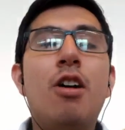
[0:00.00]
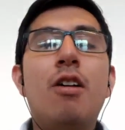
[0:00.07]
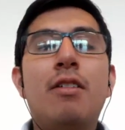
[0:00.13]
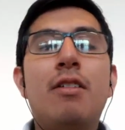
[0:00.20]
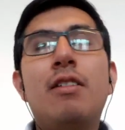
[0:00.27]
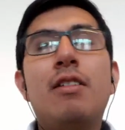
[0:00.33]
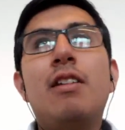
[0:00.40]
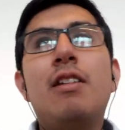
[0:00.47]

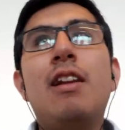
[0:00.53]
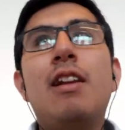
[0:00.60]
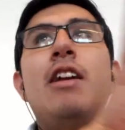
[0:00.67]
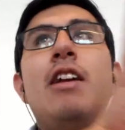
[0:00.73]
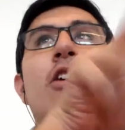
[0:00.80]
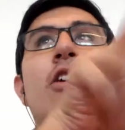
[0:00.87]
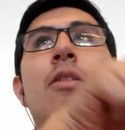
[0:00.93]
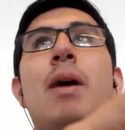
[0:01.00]
letting our
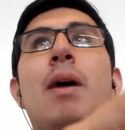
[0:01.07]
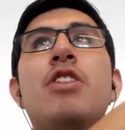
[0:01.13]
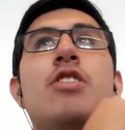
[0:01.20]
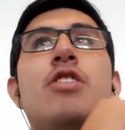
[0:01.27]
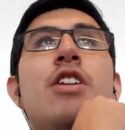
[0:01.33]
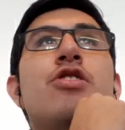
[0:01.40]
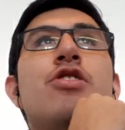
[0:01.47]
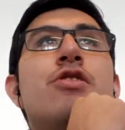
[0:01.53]

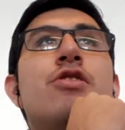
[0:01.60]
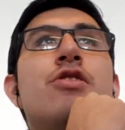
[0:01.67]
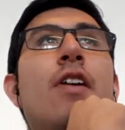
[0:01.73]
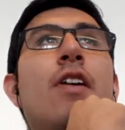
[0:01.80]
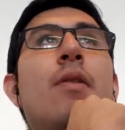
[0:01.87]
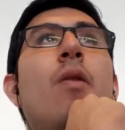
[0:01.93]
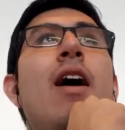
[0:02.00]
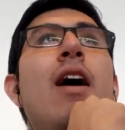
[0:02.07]
imaginations run
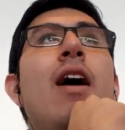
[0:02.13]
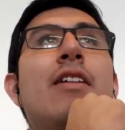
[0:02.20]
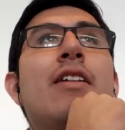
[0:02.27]
wild here.